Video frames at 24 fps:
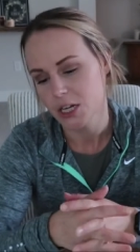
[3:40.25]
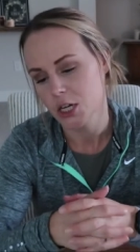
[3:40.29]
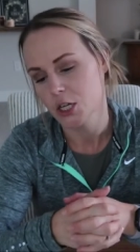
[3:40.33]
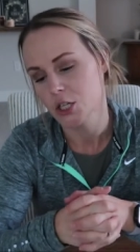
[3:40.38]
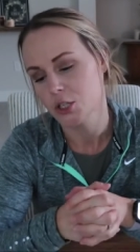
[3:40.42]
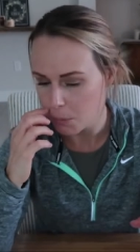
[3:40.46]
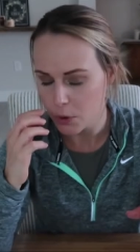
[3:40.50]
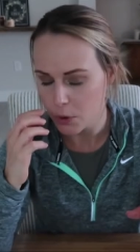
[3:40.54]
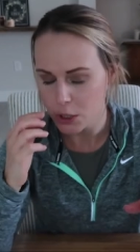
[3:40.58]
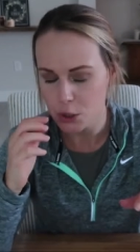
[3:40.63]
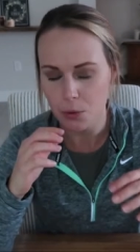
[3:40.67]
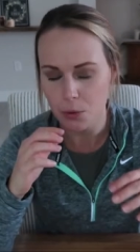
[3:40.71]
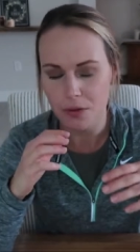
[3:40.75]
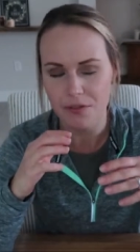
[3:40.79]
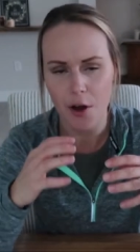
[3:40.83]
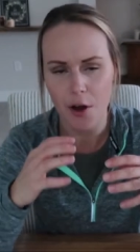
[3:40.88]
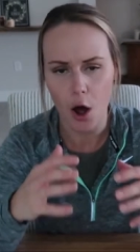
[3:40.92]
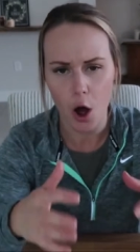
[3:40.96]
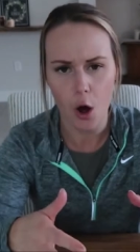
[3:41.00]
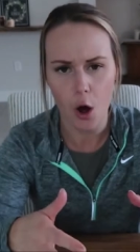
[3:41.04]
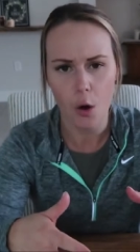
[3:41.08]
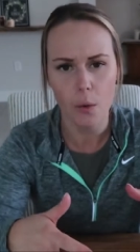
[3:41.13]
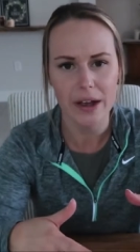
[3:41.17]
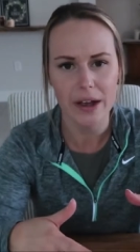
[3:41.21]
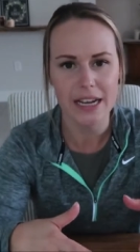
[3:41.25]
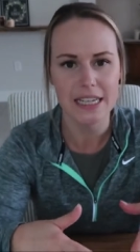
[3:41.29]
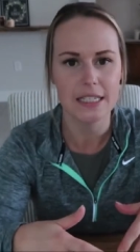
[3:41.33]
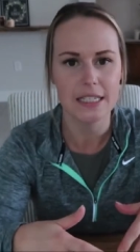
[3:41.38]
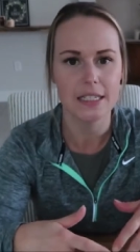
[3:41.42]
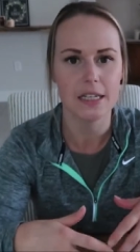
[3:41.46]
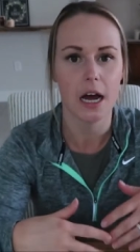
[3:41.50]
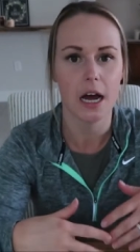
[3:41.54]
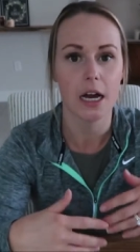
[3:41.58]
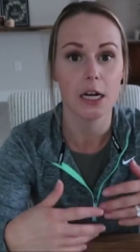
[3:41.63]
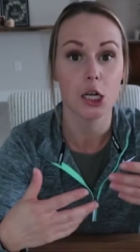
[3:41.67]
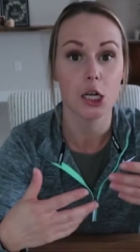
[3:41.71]
So, which we've always
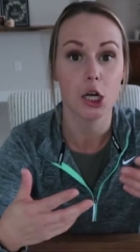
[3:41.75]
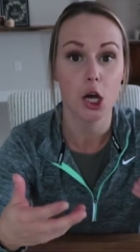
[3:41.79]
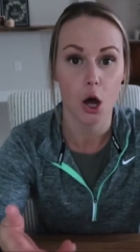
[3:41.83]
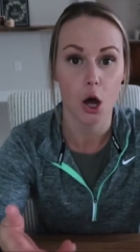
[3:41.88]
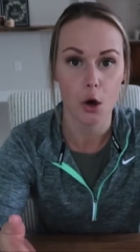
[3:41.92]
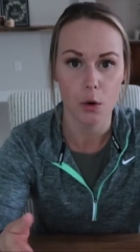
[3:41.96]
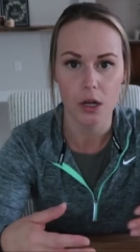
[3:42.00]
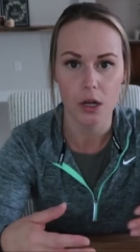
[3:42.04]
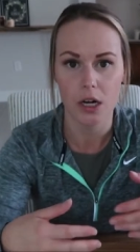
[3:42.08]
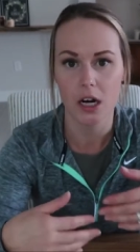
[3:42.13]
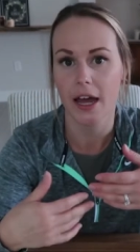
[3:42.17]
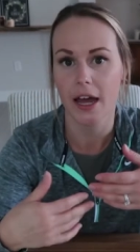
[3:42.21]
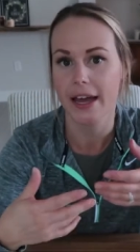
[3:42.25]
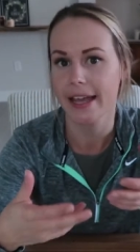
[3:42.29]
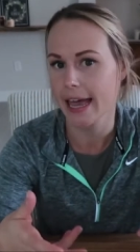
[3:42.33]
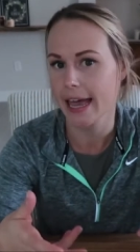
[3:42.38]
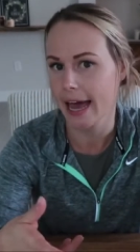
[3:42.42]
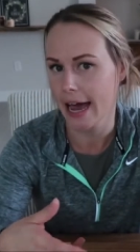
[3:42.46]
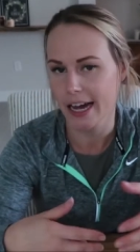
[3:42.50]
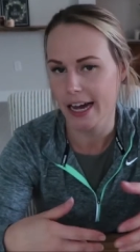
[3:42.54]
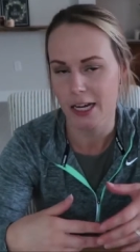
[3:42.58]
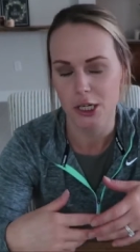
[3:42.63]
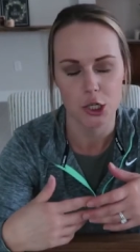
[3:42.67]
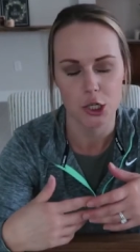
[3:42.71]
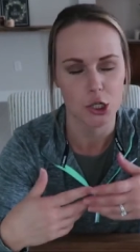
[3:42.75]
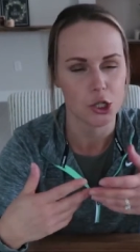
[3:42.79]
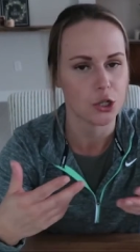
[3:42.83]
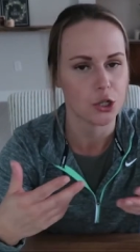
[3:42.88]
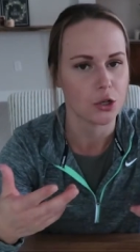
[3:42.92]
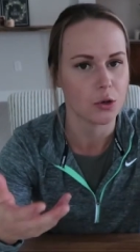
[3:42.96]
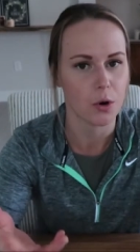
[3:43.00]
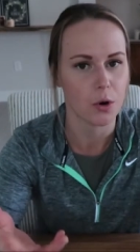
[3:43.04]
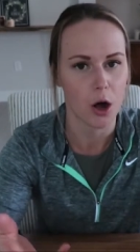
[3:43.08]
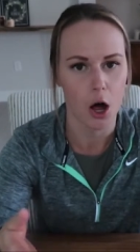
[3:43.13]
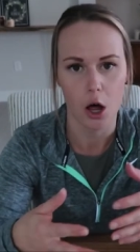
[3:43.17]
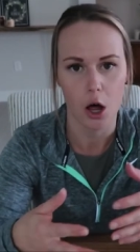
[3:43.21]
done coconut,
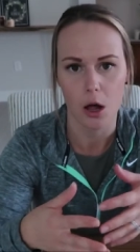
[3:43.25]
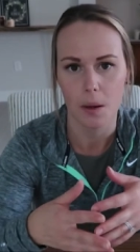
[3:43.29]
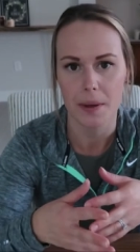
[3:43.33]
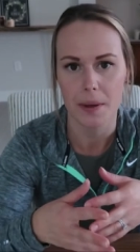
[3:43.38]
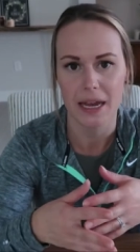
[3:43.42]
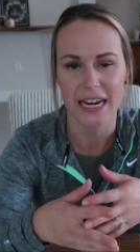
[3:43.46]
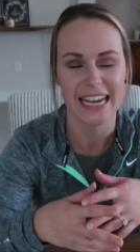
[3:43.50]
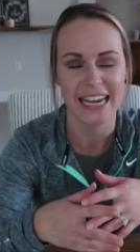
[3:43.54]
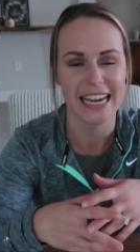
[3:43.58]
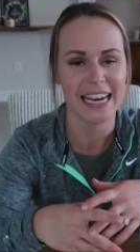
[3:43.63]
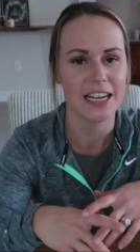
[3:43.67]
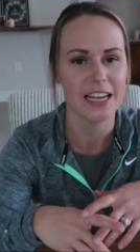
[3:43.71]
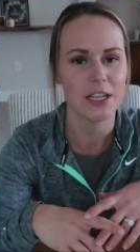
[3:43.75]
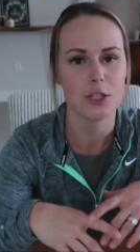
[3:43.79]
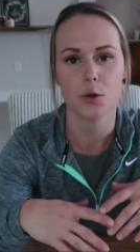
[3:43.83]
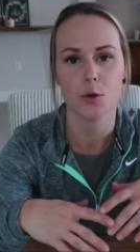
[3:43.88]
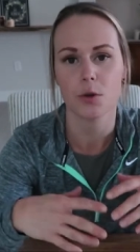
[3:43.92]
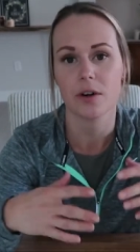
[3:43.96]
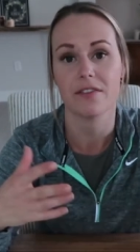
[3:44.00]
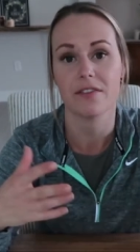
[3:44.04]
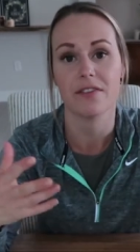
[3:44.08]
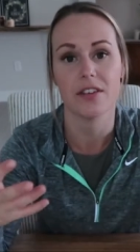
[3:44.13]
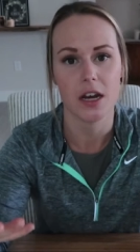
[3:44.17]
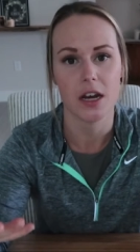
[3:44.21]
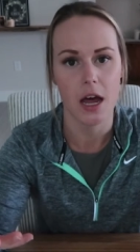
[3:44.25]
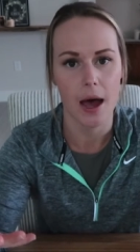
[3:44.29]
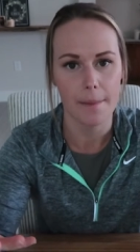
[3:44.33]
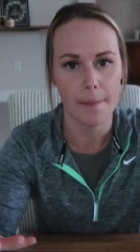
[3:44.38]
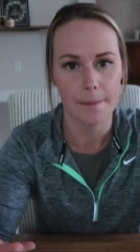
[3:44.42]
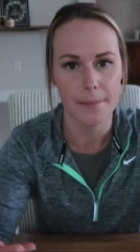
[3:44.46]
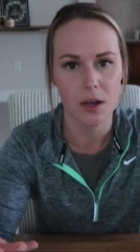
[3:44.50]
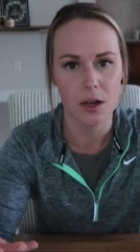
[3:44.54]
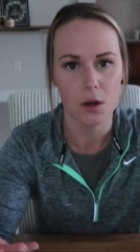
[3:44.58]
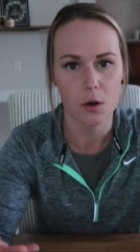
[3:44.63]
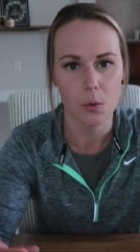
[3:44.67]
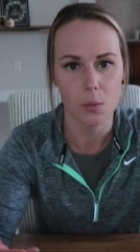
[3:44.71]
cashew, almond, any sort of nut
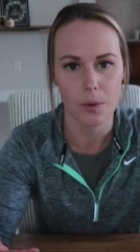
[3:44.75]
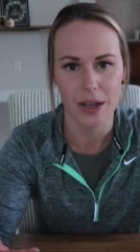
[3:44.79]
milk.